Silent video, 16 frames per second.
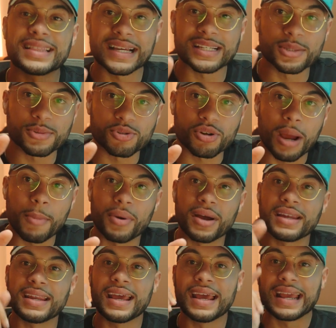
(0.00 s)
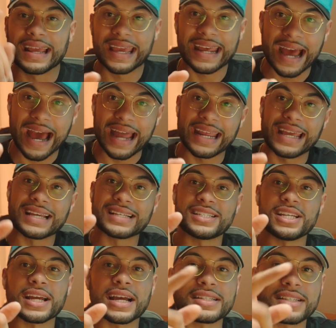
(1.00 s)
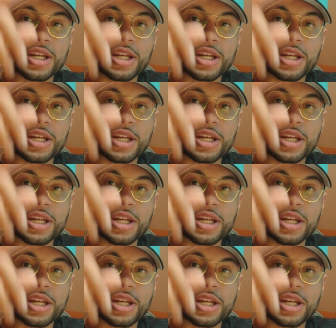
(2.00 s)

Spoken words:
that subscribe button. Get out of here. See you guys